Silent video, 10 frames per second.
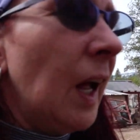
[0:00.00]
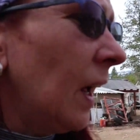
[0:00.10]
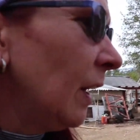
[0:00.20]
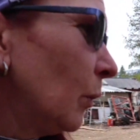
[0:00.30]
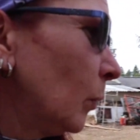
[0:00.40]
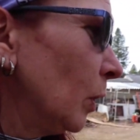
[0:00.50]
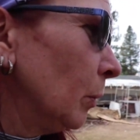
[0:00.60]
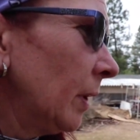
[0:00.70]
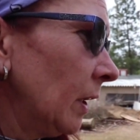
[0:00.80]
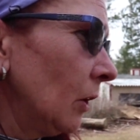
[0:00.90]
and it
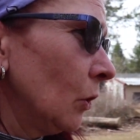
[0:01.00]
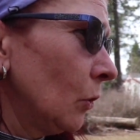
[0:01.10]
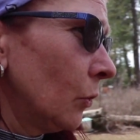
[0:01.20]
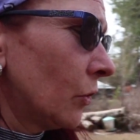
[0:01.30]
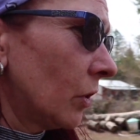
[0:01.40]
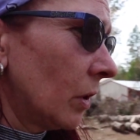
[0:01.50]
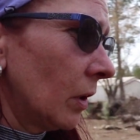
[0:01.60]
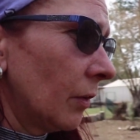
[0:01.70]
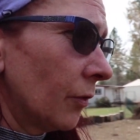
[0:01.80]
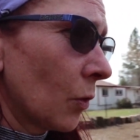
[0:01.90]
will be used
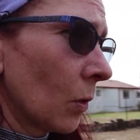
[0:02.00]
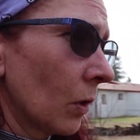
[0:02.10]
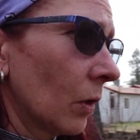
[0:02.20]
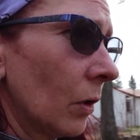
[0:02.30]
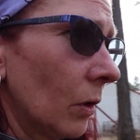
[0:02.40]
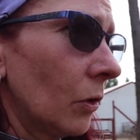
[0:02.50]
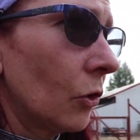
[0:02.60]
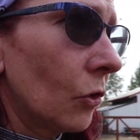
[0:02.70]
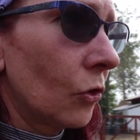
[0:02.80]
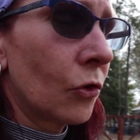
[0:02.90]
for
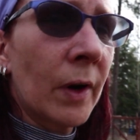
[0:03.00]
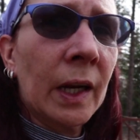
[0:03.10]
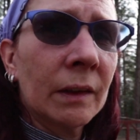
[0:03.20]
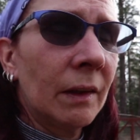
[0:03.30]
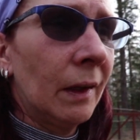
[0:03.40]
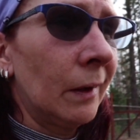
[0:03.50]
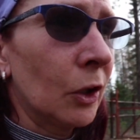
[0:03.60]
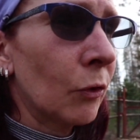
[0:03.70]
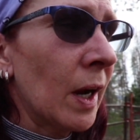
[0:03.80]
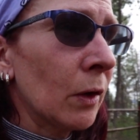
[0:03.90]
direct
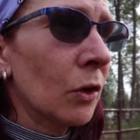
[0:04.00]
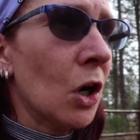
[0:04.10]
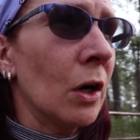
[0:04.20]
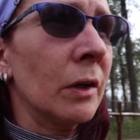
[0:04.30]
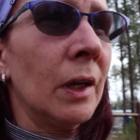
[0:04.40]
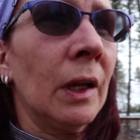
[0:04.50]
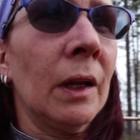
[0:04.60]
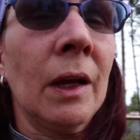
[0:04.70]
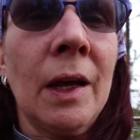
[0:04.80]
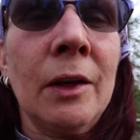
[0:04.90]
in-ground
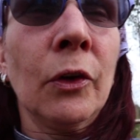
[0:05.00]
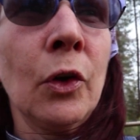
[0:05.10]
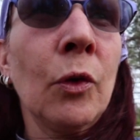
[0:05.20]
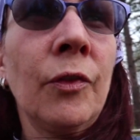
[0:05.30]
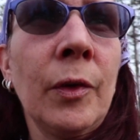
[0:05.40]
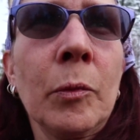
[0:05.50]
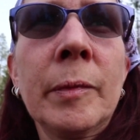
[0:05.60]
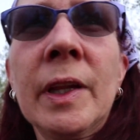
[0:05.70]
gardening. I don't know if it will